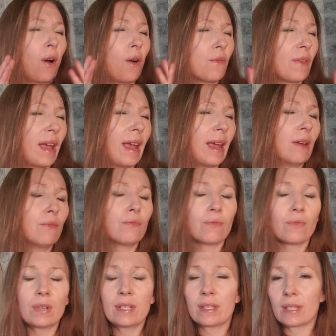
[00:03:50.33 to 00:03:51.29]
of
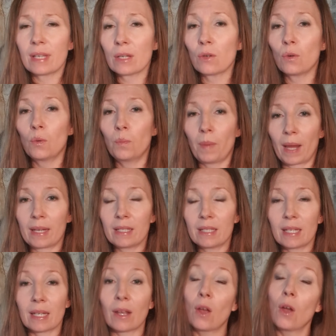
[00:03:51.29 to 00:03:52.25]
every single
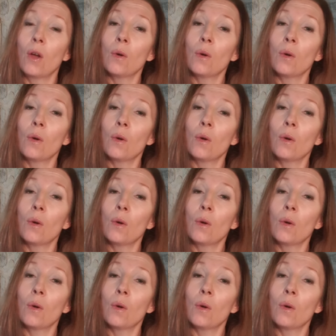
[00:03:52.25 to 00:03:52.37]
painting,